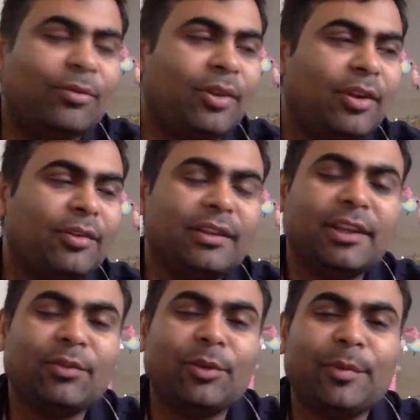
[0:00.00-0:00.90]
One other
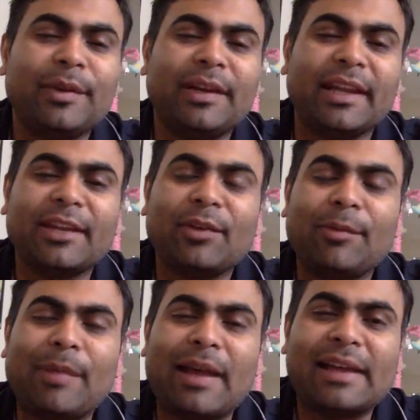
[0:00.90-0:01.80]
thing would be taking
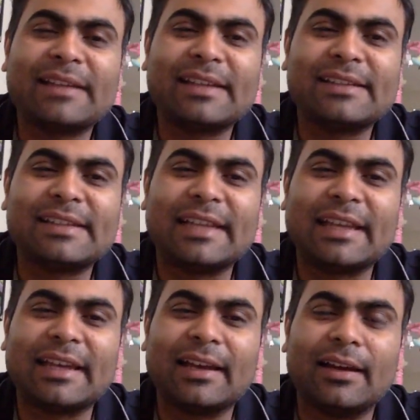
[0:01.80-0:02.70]
one bias and seeing